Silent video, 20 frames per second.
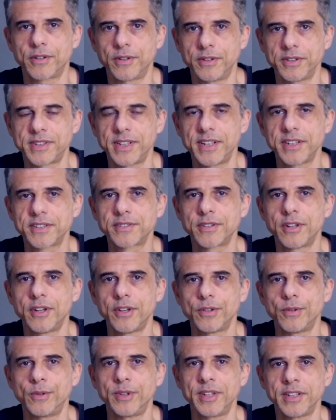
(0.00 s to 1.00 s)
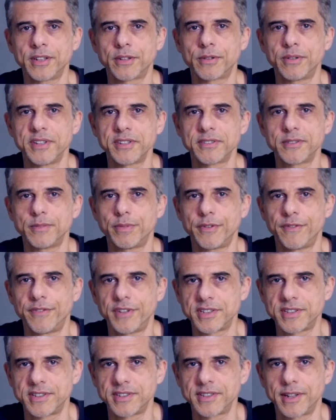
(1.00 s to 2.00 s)
context or increase the
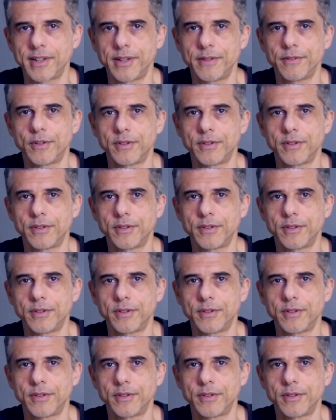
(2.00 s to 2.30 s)
proficiency level.